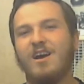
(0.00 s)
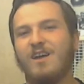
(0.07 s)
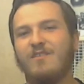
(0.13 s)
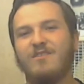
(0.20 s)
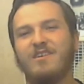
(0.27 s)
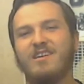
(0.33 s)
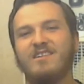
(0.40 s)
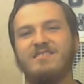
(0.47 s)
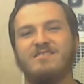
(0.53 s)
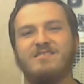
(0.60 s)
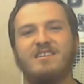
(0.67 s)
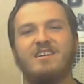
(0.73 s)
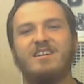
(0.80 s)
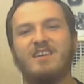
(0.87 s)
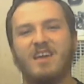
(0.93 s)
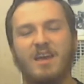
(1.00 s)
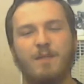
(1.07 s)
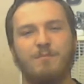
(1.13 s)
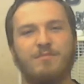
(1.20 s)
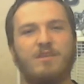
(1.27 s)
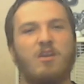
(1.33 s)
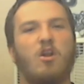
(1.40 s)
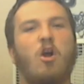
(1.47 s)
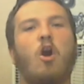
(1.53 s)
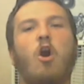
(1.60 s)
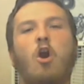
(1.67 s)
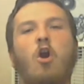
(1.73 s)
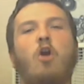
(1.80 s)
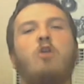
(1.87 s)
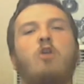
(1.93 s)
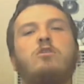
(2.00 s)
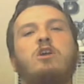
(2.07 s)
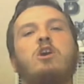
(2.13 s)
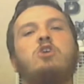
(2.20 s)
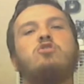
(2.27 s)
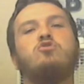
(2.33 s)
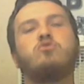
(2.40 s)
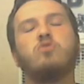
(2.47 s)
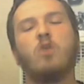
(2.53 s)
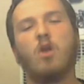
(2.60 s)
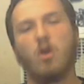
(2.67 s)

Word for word: I forget his name. They're all tr